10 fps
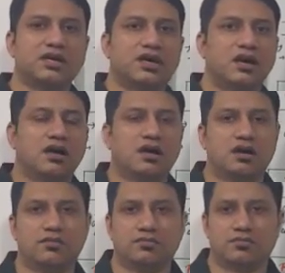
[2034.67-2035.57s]

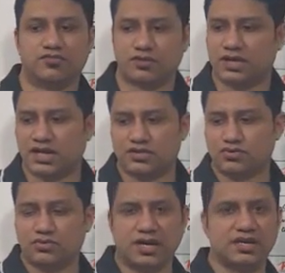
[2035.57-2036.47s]
for the next 2
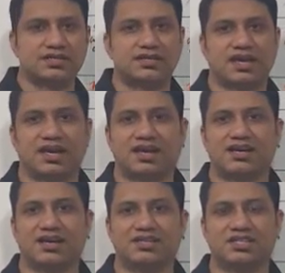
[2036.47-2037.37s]
days, and
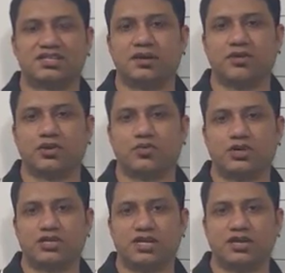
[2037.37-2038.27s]
just let me know
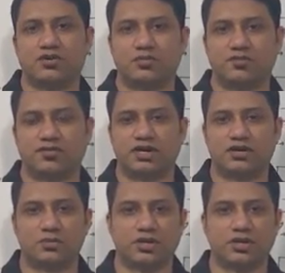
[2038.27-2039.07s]
which day you would prefer it to be.